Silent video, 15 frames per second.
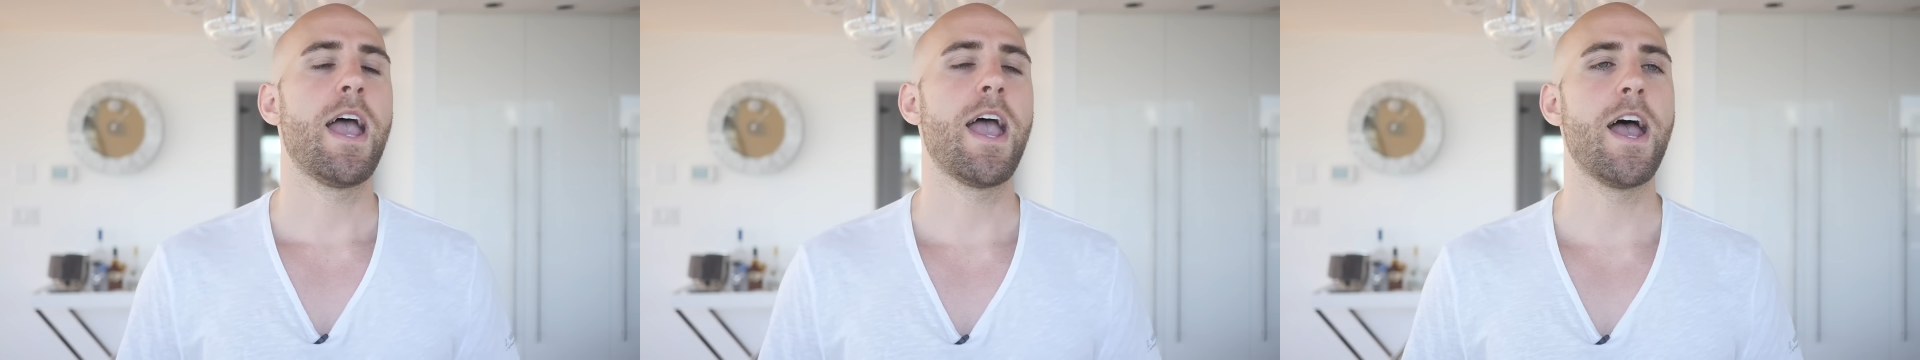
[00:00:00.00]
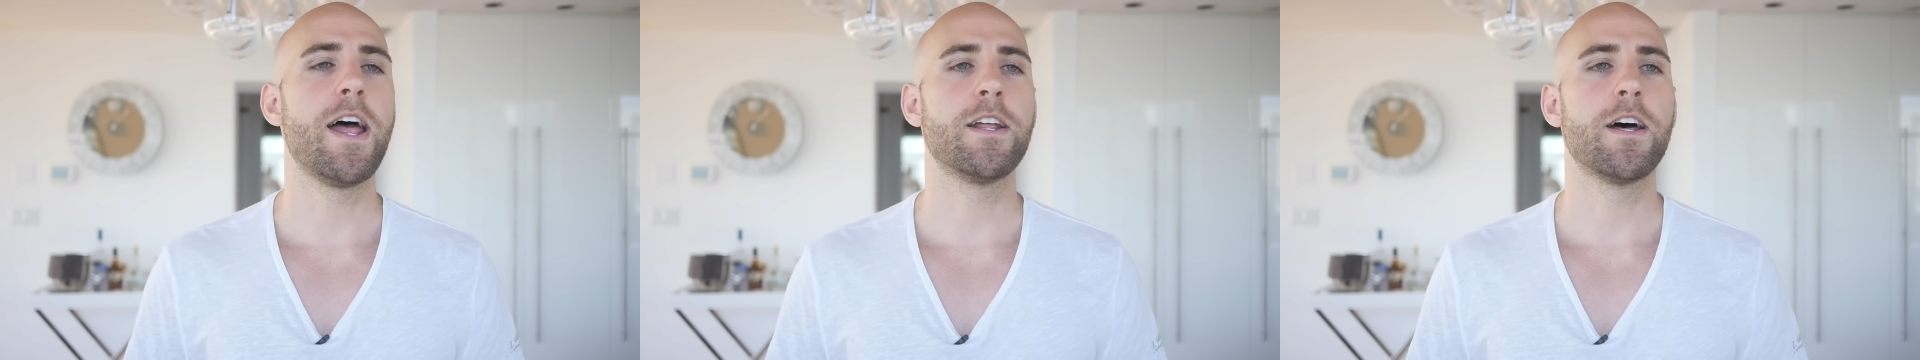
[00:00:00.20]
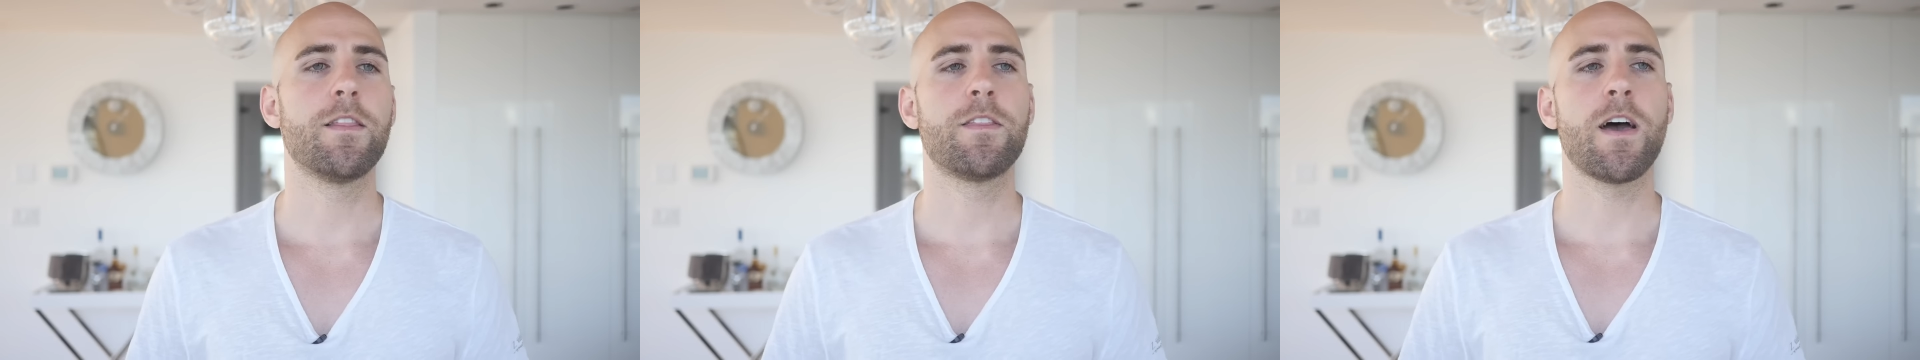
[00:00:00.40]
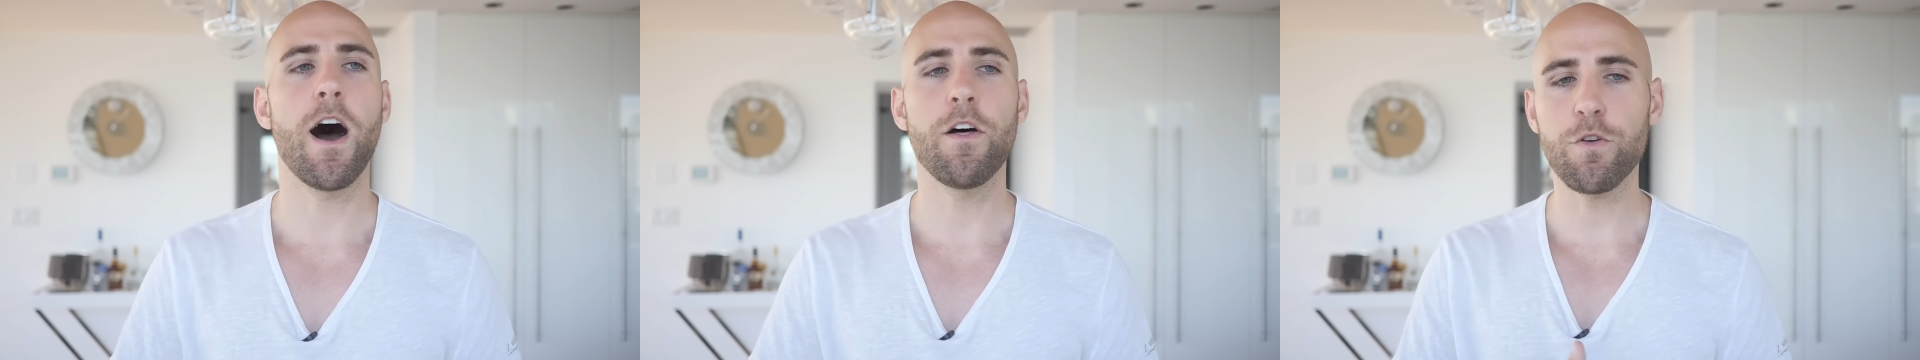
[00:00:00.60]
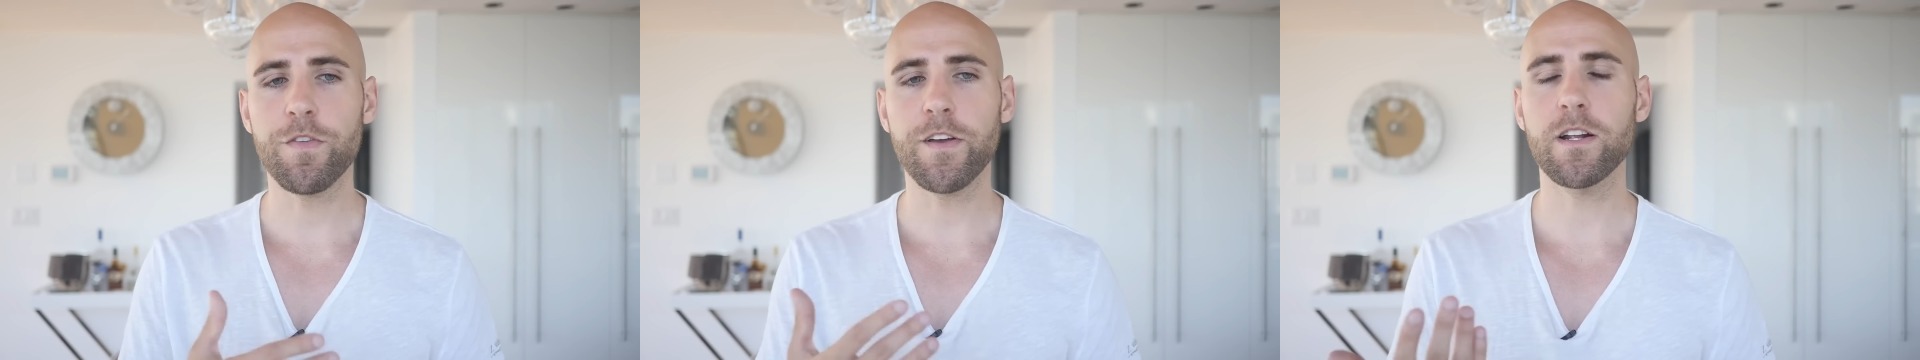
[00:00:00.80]
And the
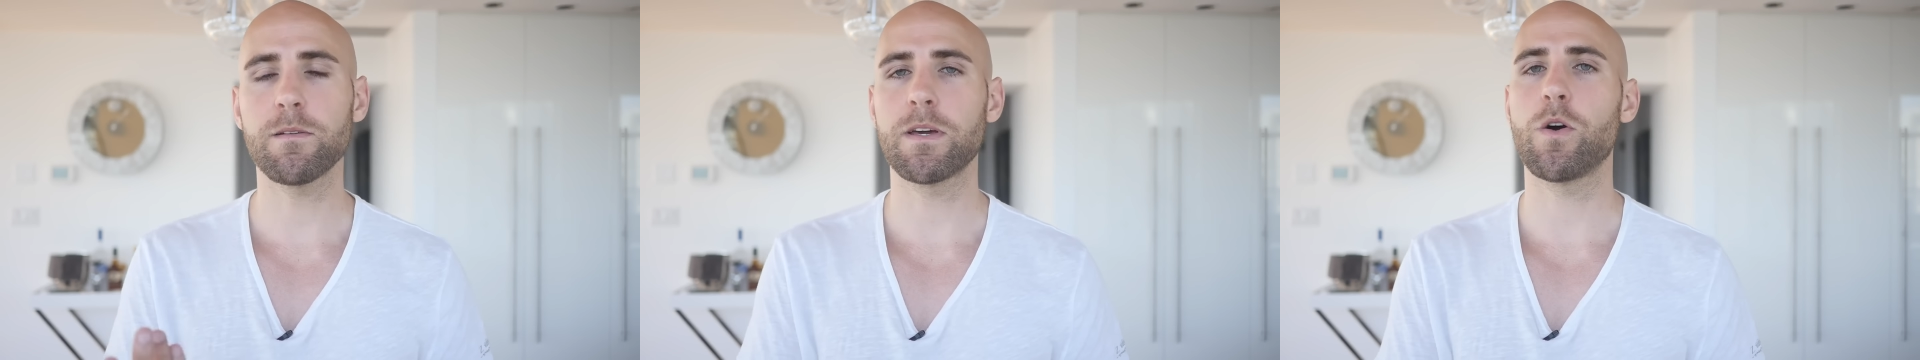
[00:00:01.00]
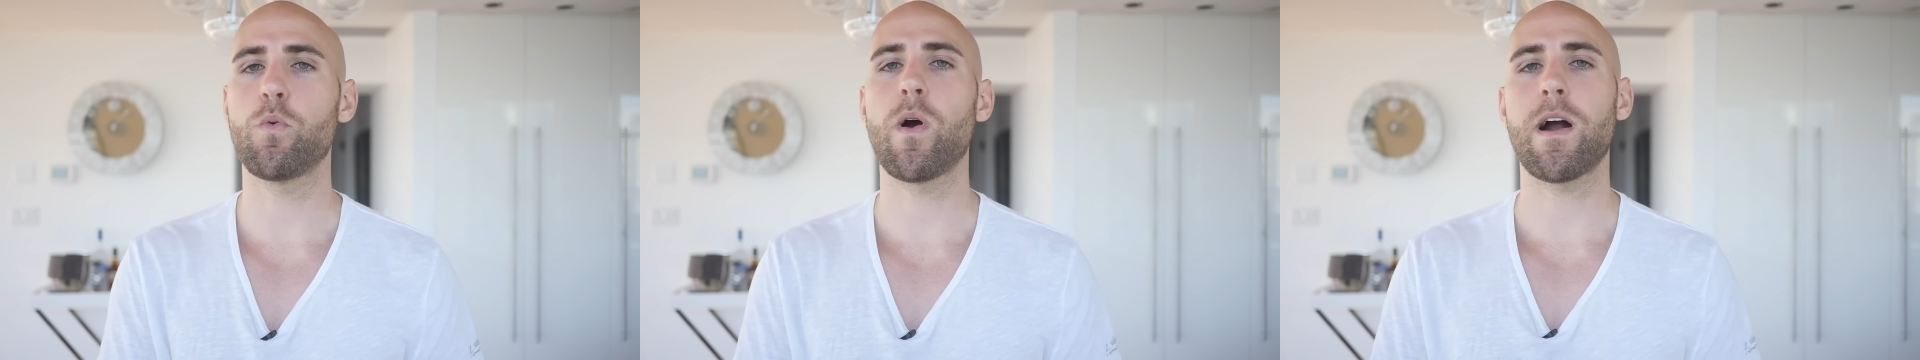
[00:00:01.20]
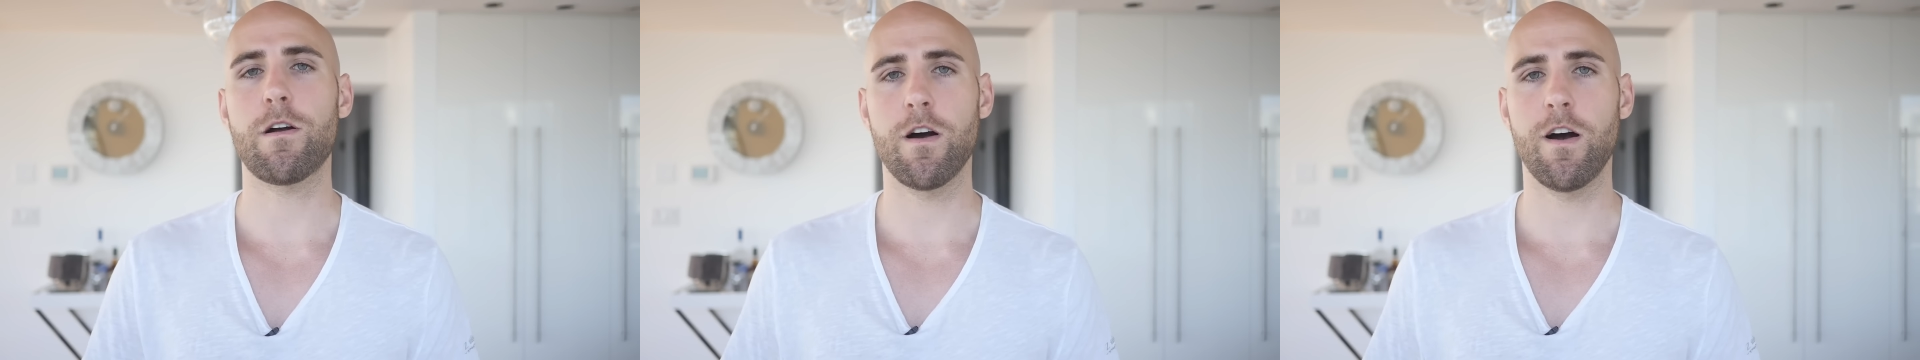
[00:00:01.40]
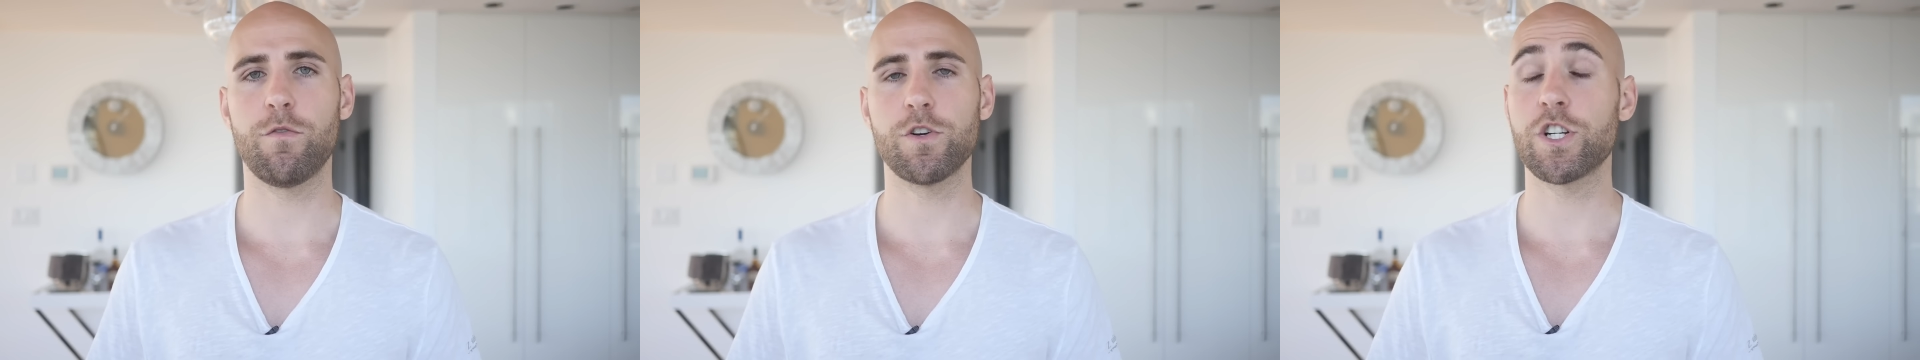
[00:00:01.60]
other thing to be aware of,